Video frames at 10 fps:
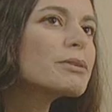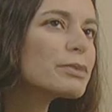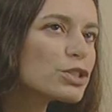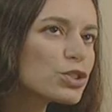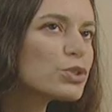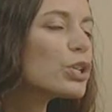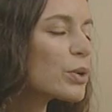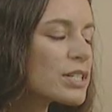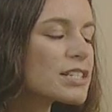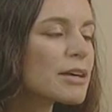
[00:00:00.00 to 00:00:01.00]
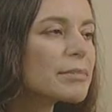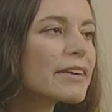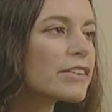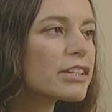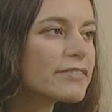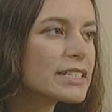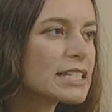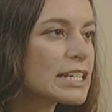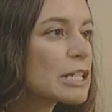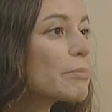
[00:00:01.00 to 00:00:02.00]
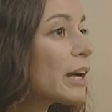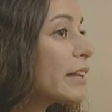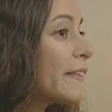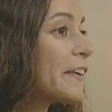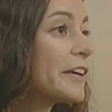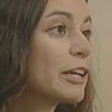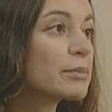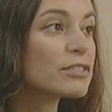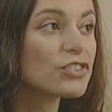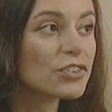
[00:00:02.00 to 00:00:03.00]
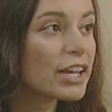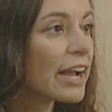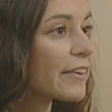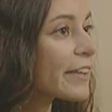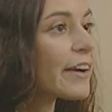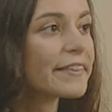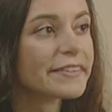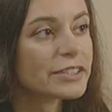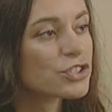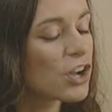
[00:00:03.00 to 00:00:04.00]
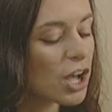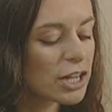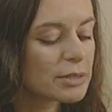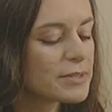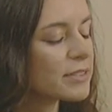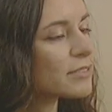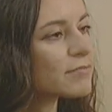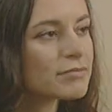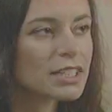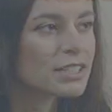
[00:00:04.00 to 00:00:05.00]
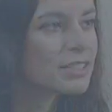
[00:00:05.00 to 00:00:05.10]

you will meet with your doctor to discuss the pathologist's report. You will find out